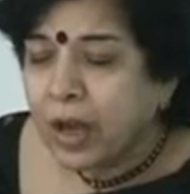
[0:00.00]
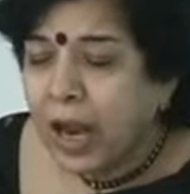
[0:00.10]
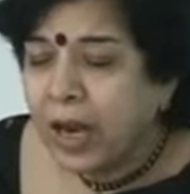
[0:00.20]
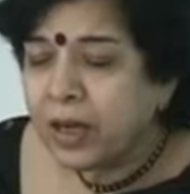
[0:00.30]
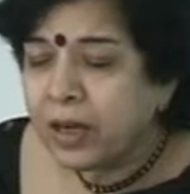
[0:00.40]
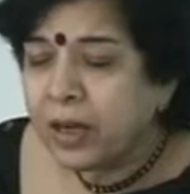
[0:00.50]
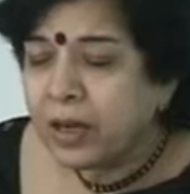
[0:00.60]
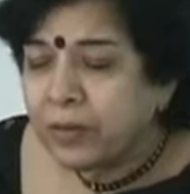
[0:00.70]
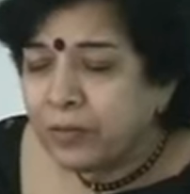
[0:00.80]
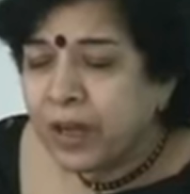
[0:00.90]
And uh,
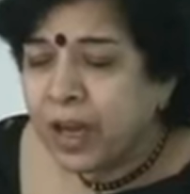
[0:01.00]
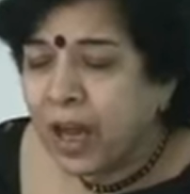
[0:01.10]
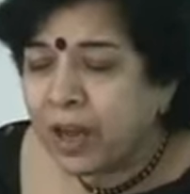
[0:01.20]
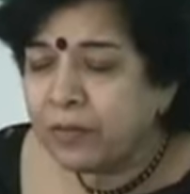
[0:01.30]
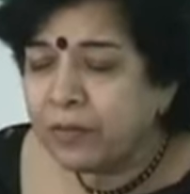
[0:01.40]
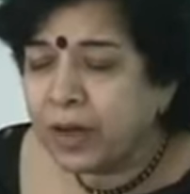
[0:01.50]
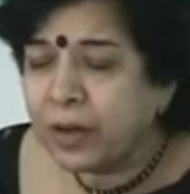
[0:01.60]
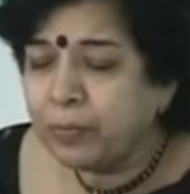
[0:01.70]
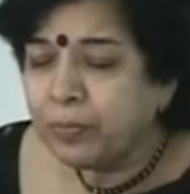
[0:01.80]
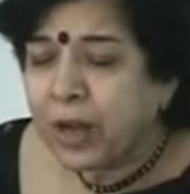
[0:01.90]
we have
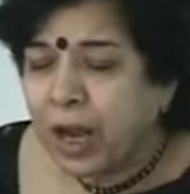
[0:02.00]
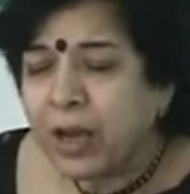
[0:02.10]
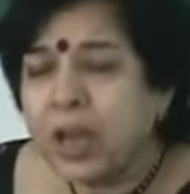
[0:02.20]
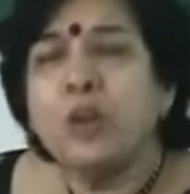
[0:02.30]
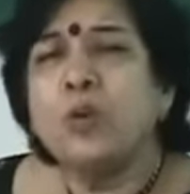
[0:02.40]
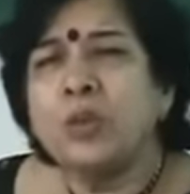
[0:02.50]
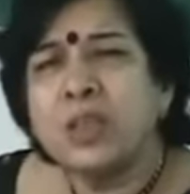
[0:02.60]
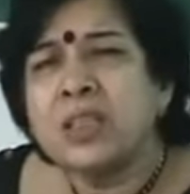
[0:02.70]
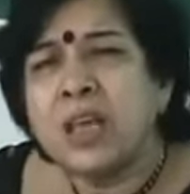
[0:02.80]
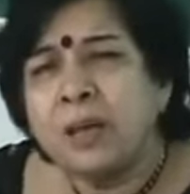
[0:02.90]
uh, Again, you know,
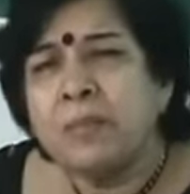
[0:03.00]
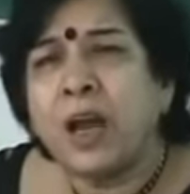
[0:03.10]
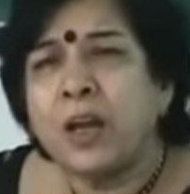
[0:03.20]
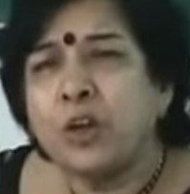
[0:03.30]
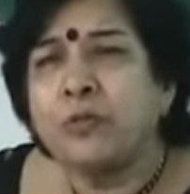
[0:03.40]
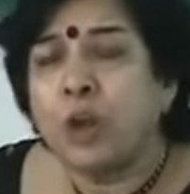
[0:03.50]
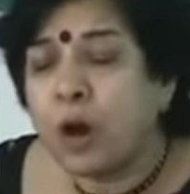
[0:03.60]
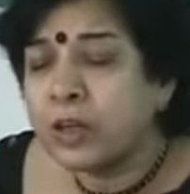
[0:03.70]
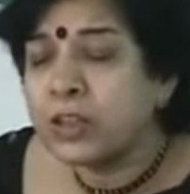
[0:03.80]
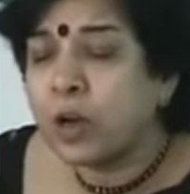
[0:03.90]
the same kind of
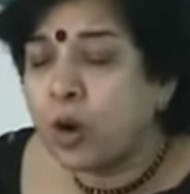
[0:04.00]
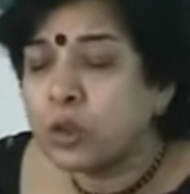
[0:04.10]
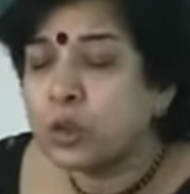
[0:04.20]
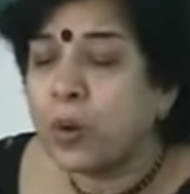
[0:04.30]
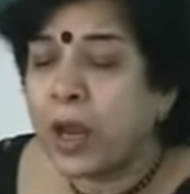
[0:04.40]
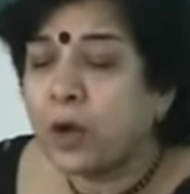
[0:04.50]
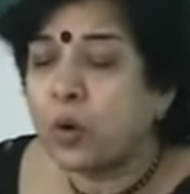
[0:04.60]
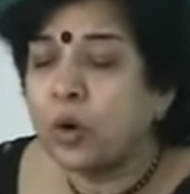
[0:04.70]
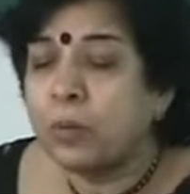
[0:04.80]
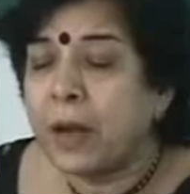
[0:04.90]
thoughts are also
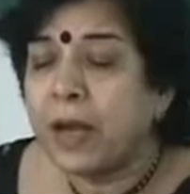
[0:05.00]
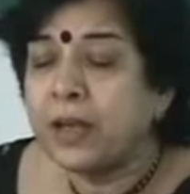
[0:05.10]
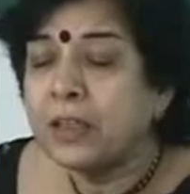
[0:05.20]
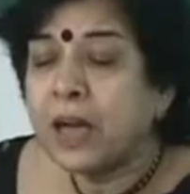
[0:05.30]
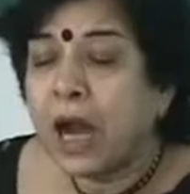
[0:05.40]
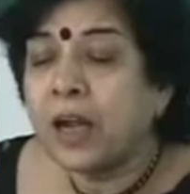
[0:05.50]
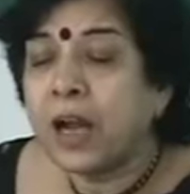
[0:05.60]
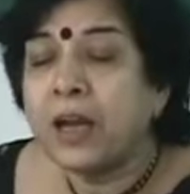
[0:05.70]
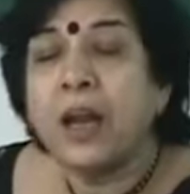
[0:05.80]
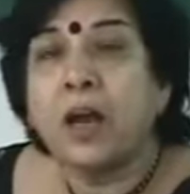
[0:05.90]
echoed by
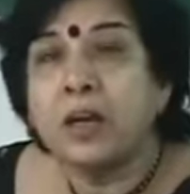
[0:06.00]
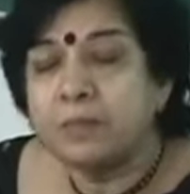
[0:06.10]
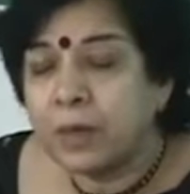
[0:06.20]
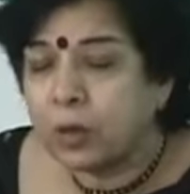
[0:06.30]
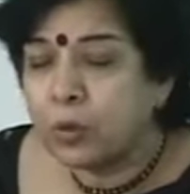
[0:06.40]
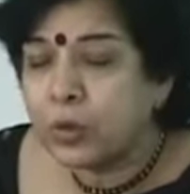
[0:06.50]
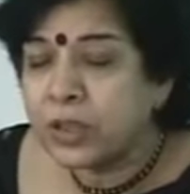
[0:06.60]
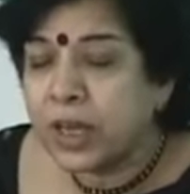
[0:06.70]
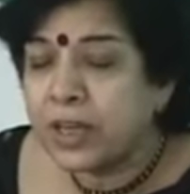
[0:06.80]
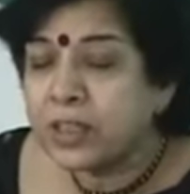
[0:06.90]
Akka Nagamma who
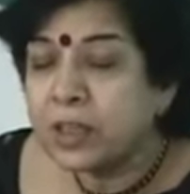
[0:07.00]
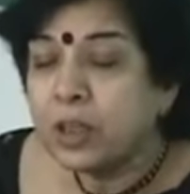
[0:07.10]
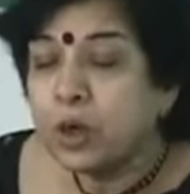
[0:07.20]
says,